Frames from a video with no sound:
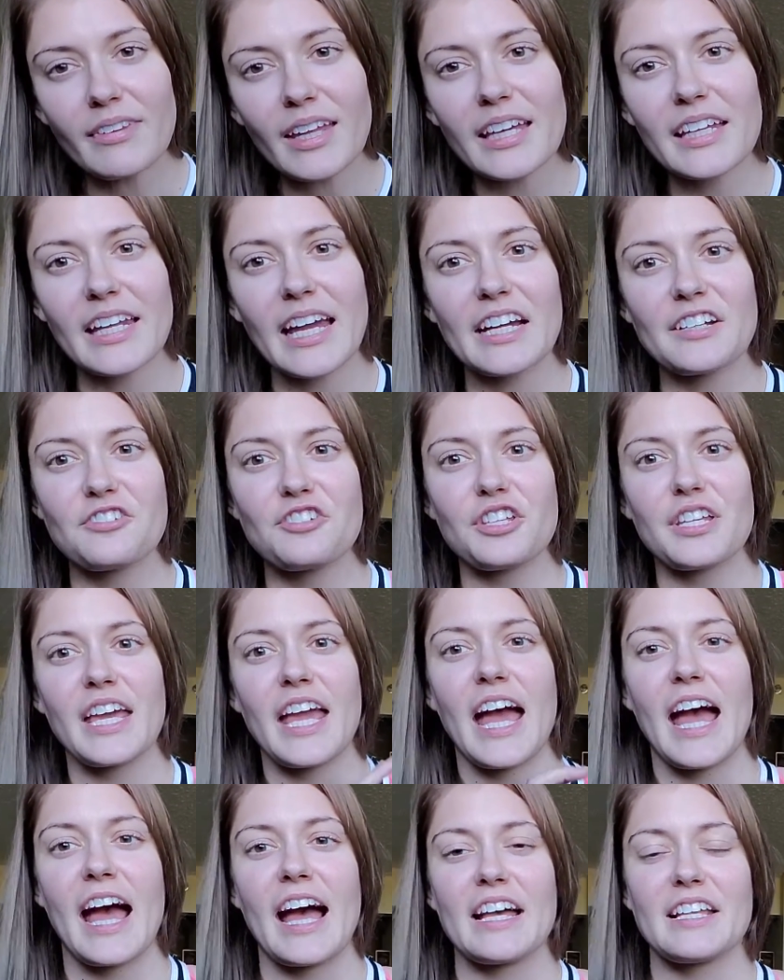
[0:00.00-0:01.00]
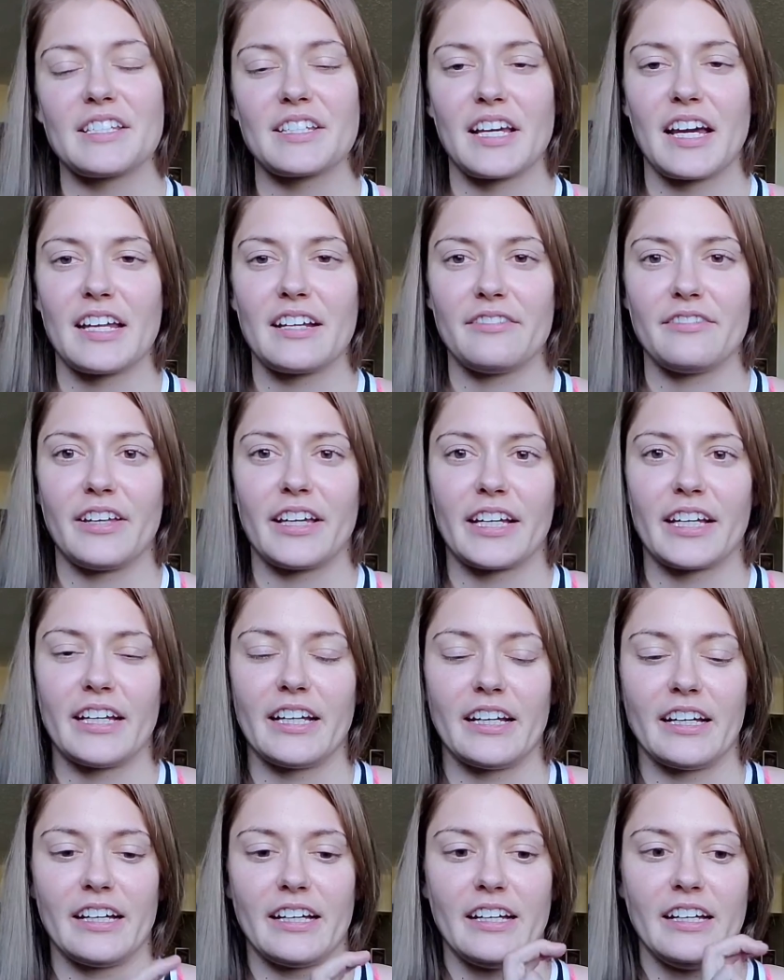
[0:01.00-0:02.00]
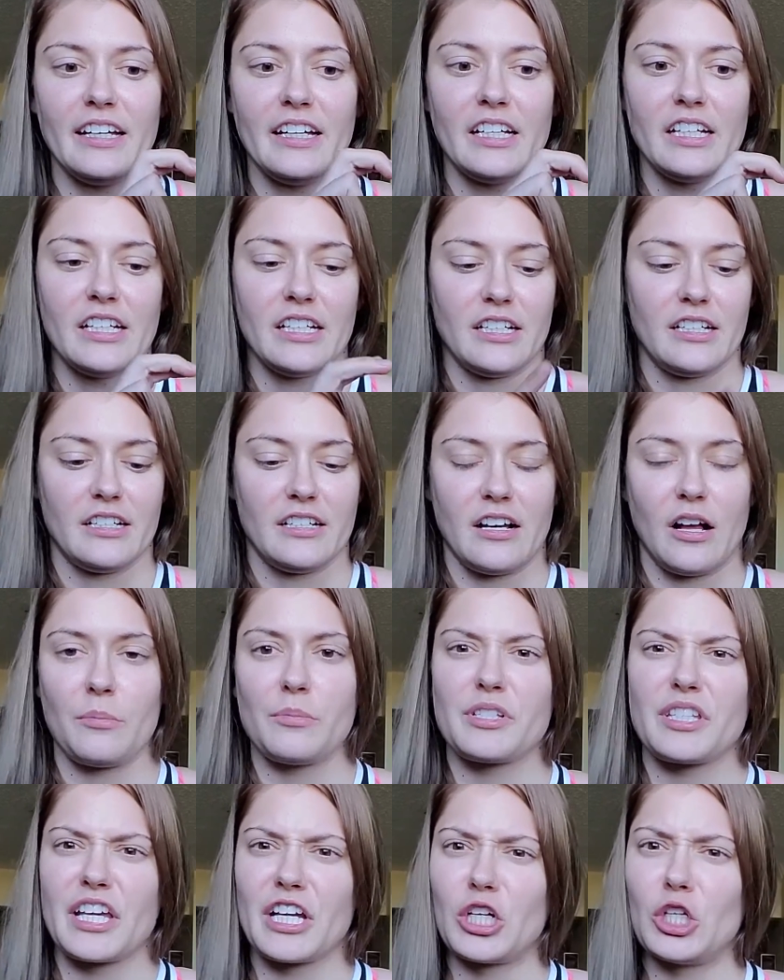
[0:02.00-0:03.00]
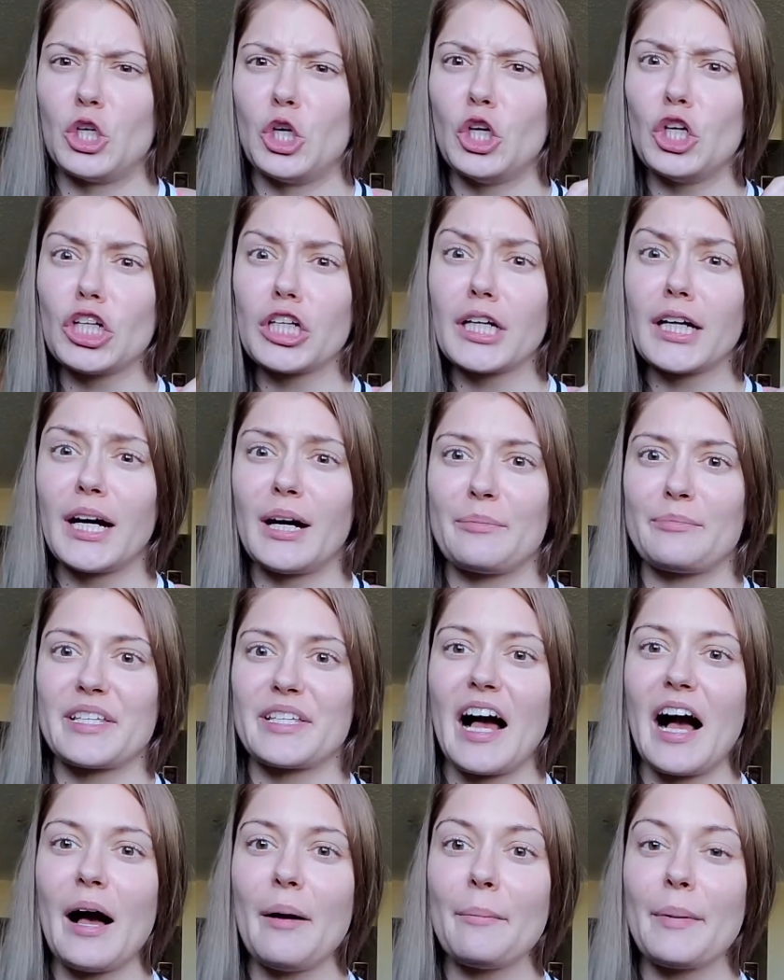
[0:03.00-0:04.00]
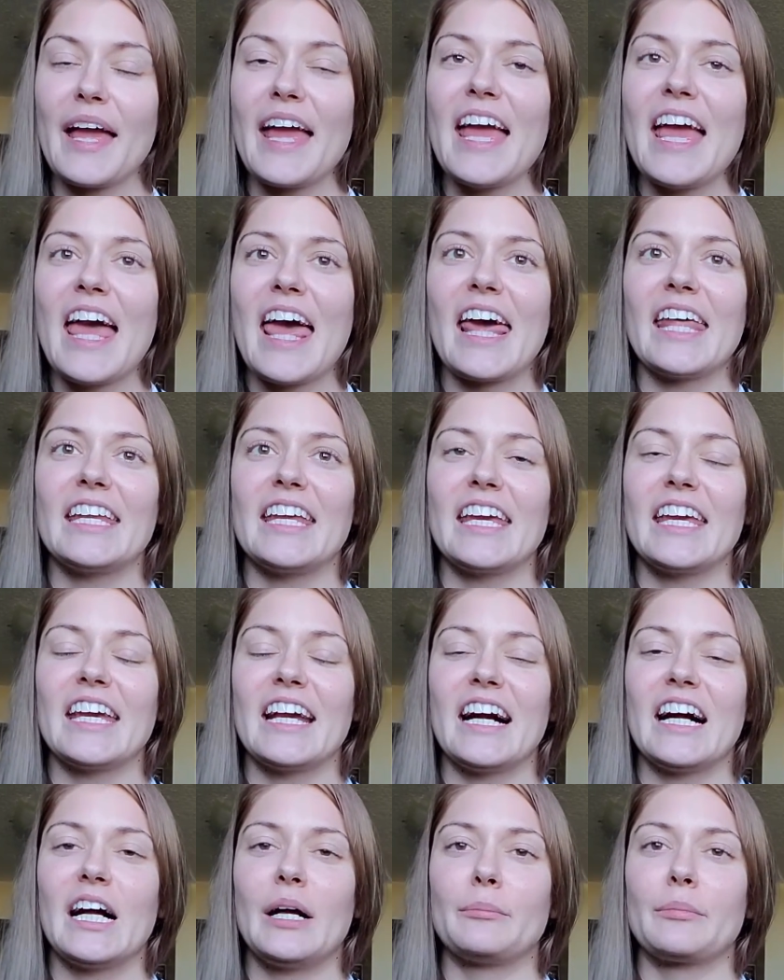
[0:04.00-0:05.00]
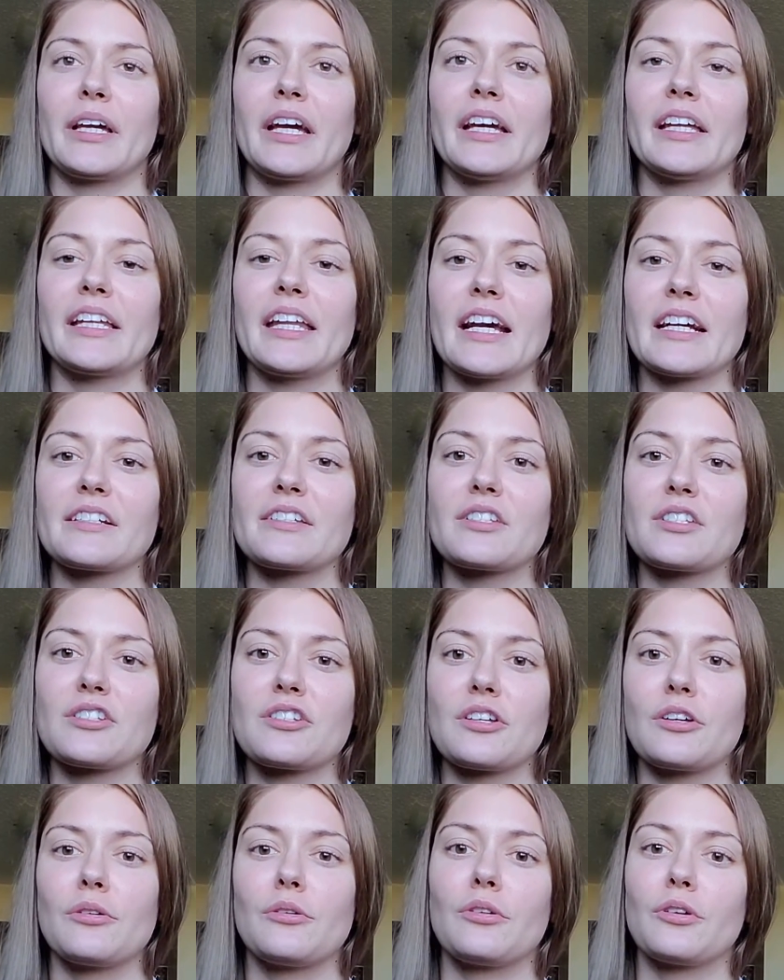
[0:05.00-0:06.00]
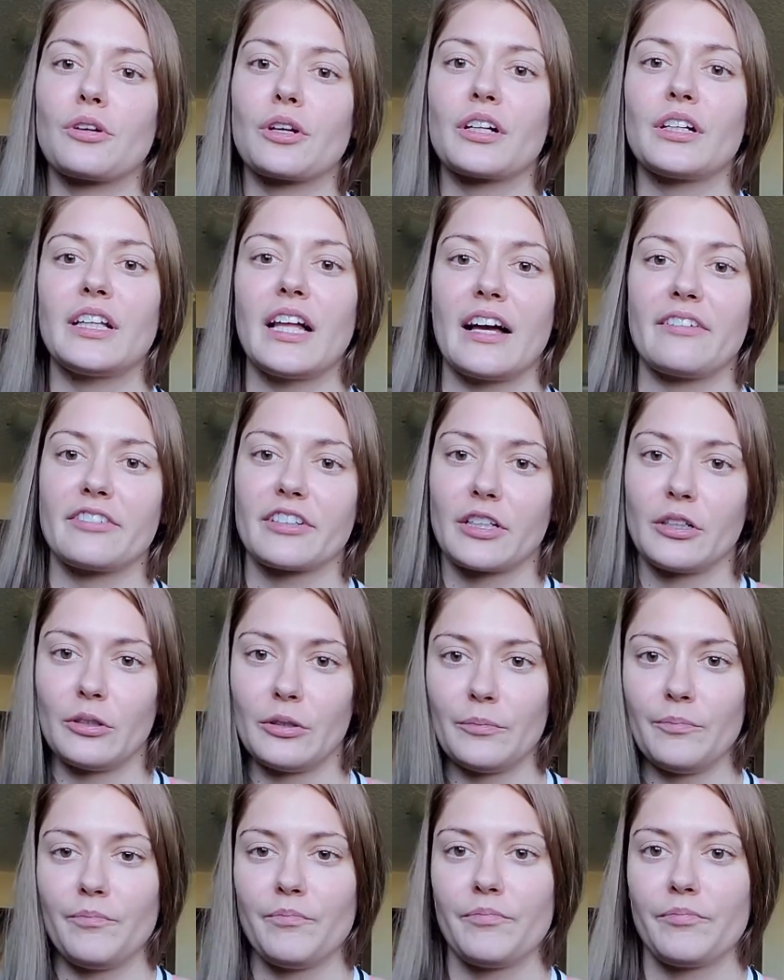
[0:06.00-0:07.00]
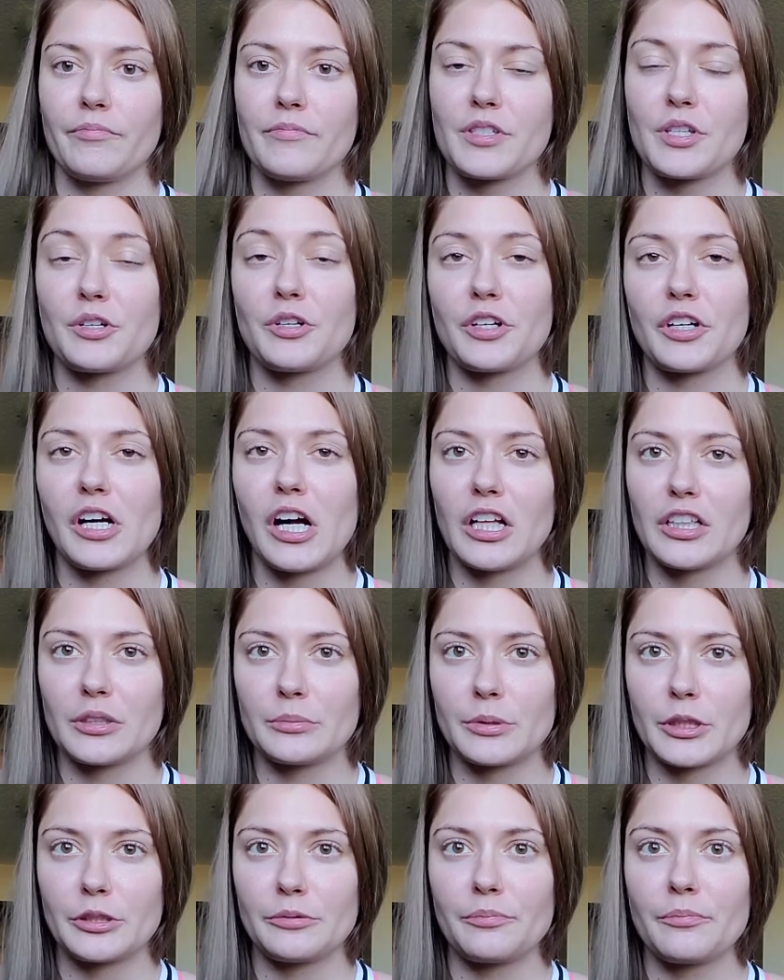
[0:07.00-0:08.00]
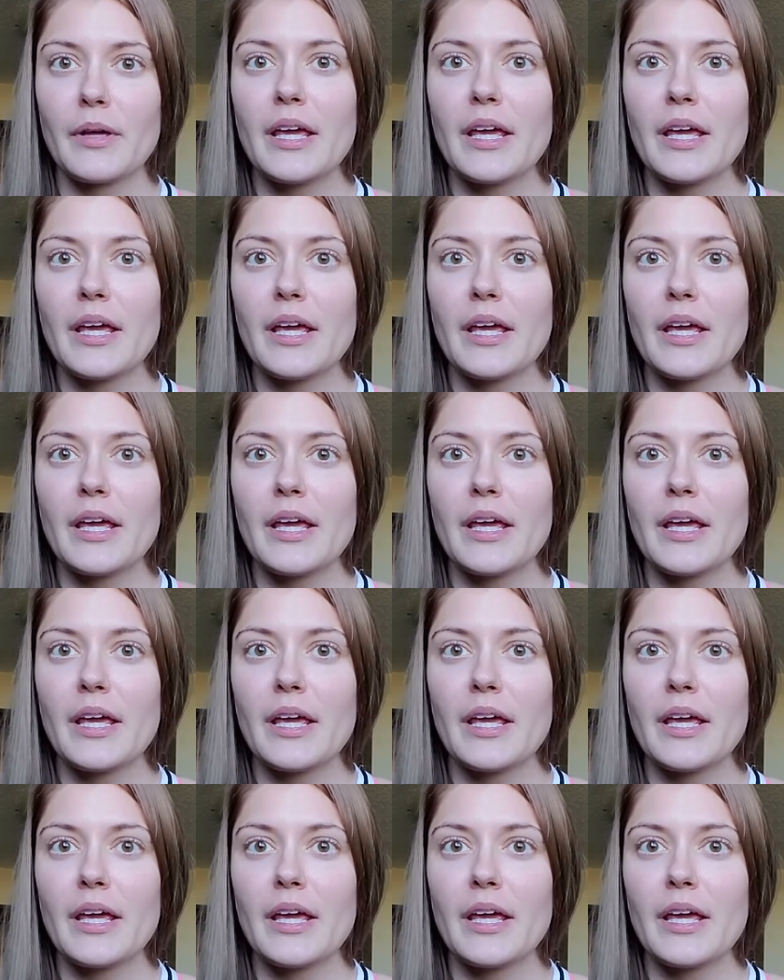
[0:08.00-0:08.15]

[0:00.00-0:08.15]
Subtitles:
It actually has kind of like almost like a hook up top, and it connects to your clavicle, so your collarbone.